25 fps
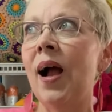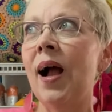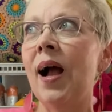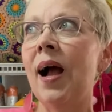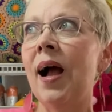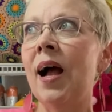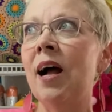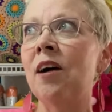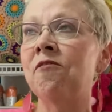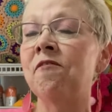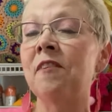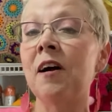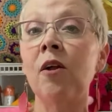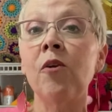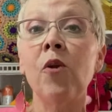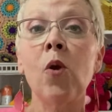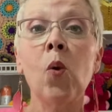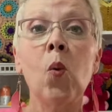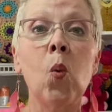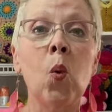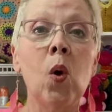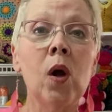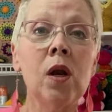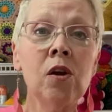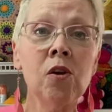have found a
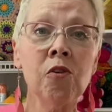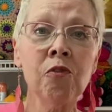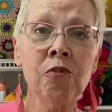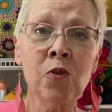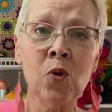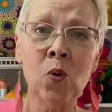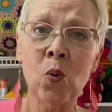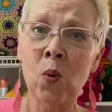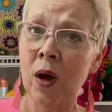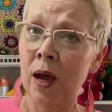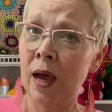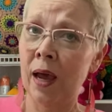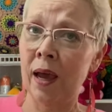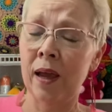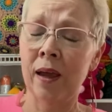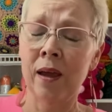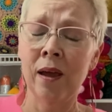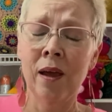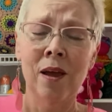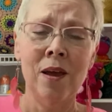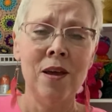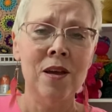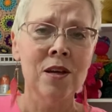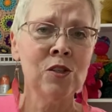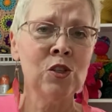wonderful way
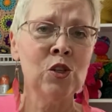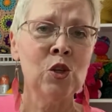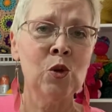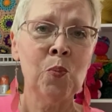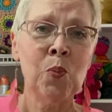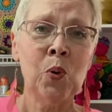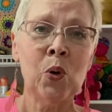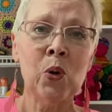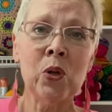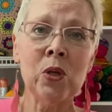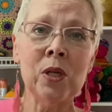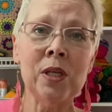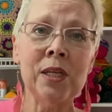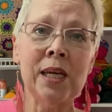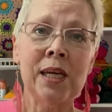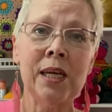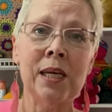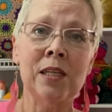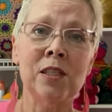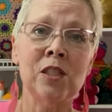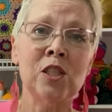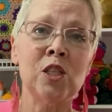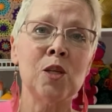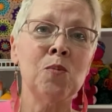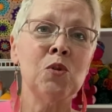to pull
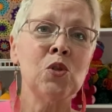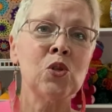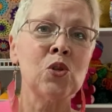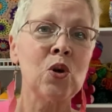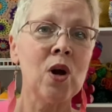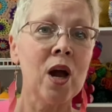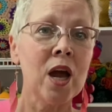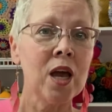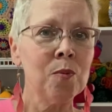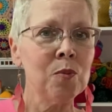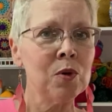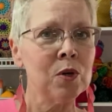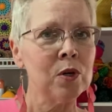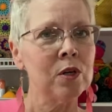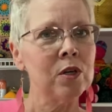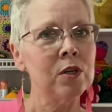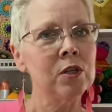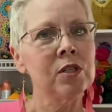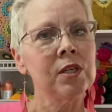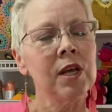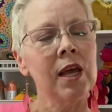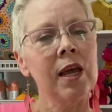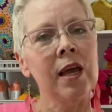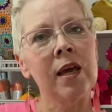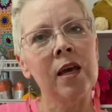in
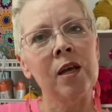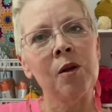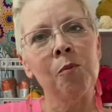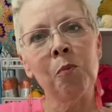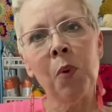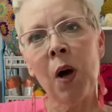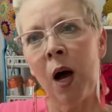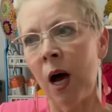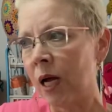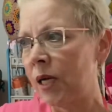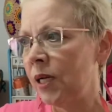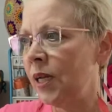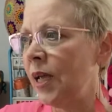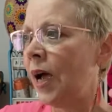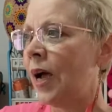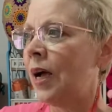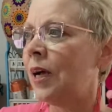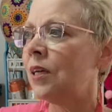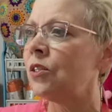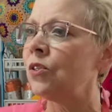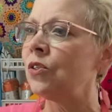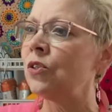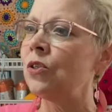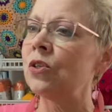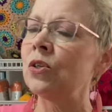subscribers and
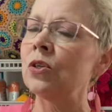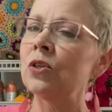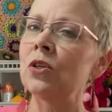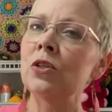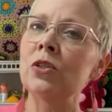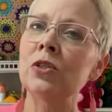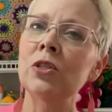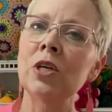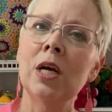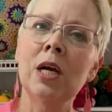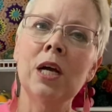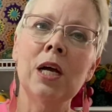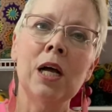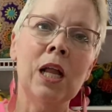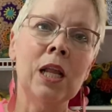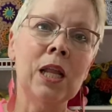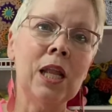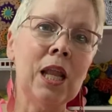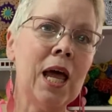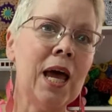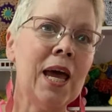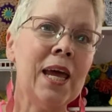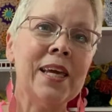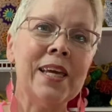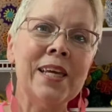podcasters
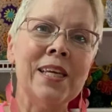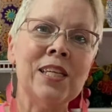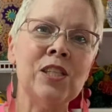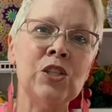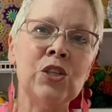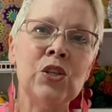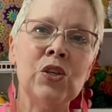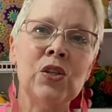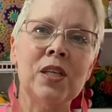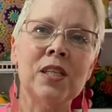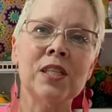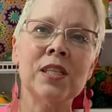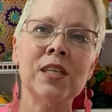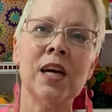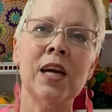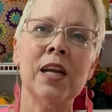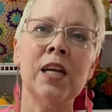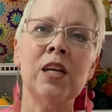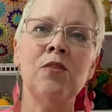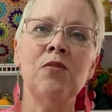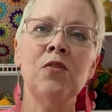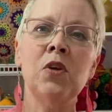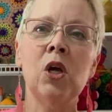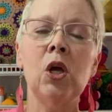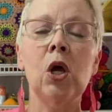alike into this kind
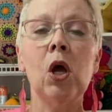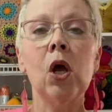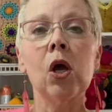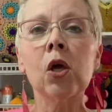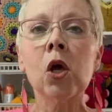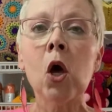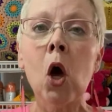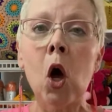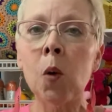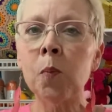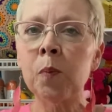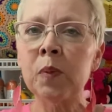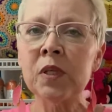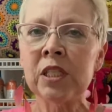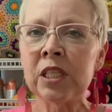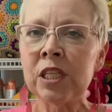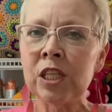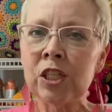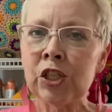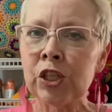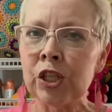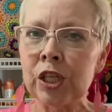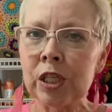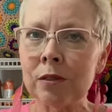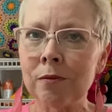of
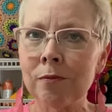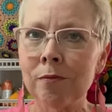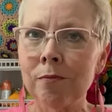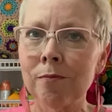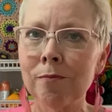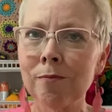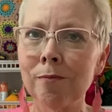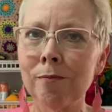competition.